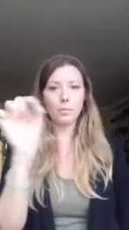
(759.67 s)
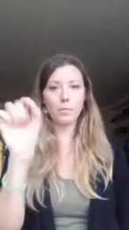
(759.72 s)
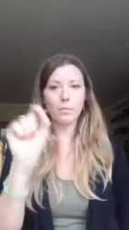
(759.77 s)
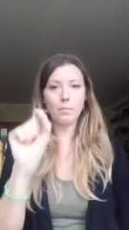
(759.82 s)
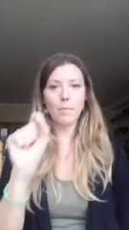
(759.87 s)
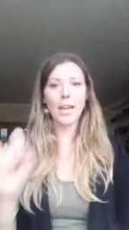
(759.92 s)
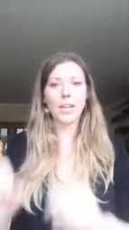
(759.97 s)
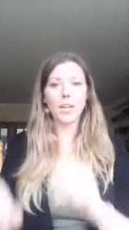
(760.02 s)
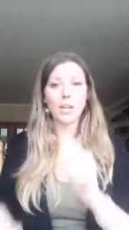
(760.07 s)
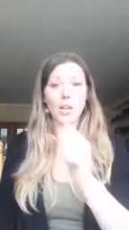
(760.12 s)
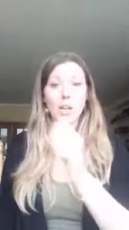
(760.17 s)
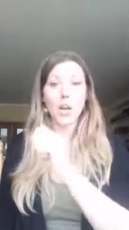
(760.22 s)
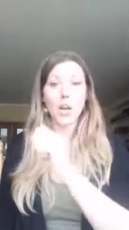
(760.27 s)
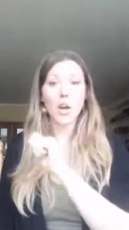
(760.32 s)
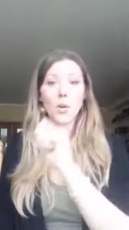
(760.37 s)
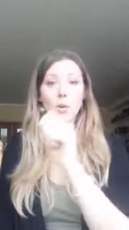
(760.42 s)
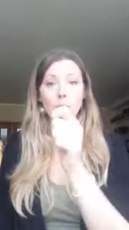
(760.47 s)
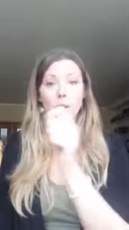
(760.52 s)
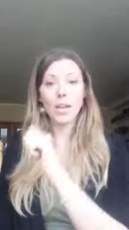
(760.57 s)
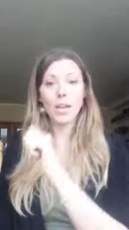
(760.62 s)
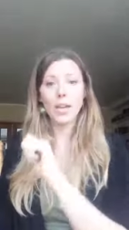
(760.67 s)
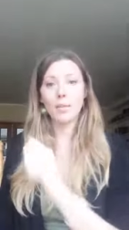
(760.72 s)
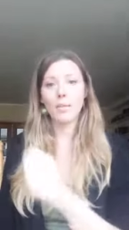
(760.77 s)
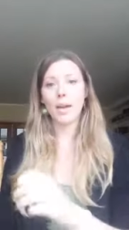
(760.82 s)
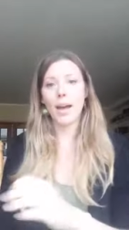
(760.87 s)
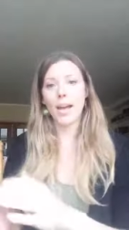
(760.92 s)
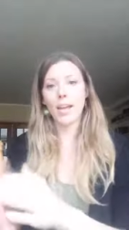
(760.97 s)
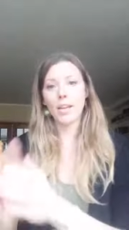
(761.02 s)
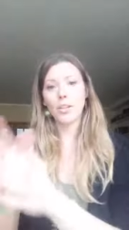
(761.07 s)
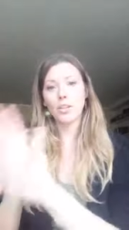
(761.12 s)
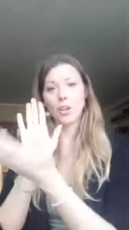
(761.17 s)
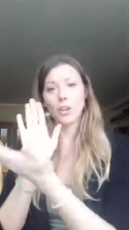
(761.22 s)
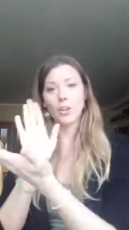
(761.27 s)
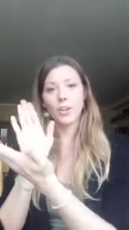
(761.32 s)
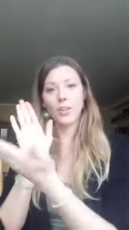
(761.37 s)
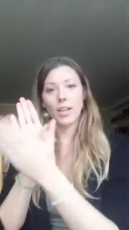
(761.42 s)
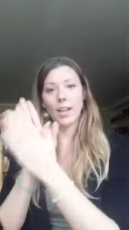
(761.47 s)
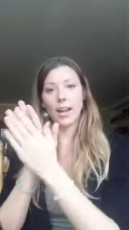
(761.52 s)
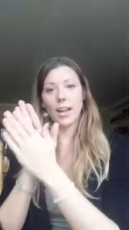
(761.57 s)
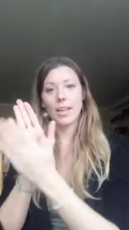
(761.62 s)
make a note in my
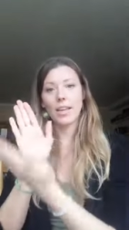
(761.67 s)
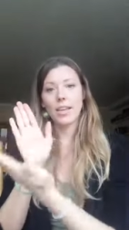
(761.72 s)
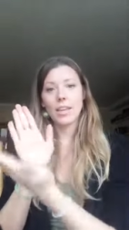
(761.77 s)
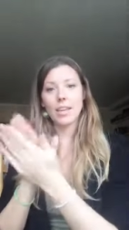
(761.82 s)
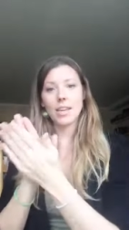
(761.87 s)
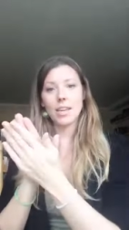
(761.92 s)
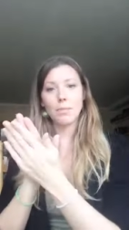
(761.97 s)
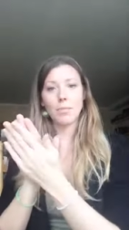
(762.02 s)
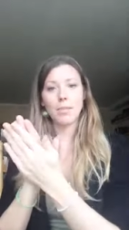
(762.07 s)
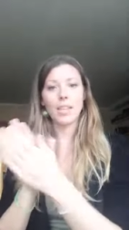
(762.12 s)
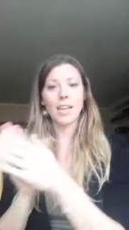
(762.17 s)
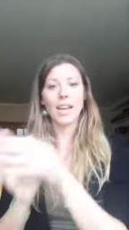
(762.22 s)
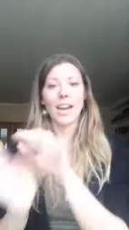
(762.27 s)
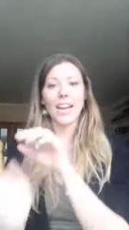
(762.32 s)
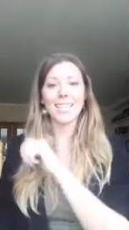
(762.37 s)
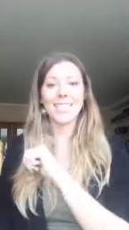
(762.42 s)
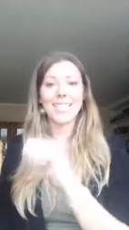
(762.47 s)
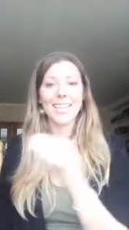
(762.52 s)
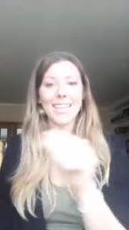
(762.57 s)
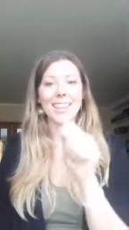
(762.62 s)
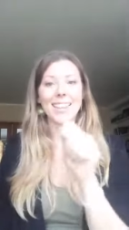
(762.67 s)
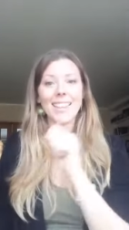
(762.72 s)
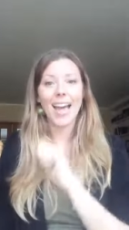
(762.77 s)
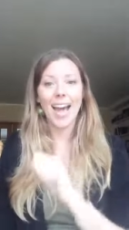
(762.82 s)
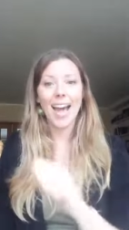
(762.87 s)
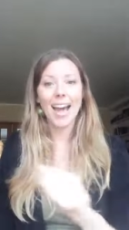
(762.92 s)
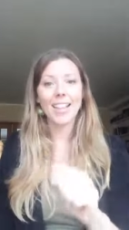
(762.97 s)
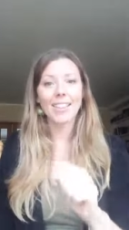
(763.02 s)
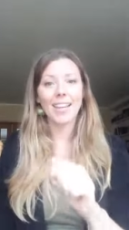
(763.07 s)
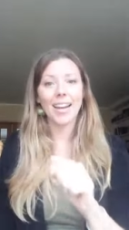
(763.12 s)
journal that I keep that I did that,